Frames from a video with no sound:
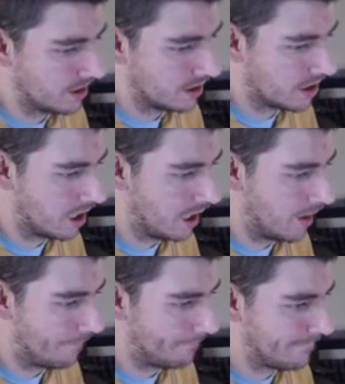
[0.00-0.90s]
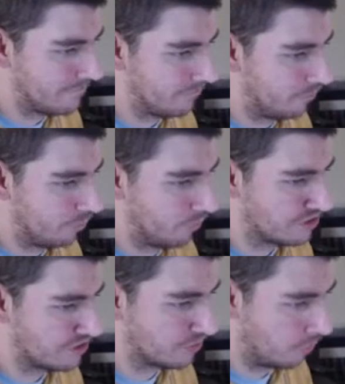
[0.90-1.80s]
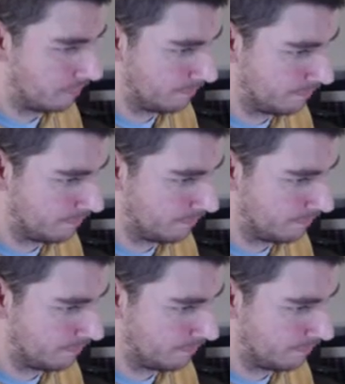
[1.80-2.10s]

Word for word: Calm Before the Storm.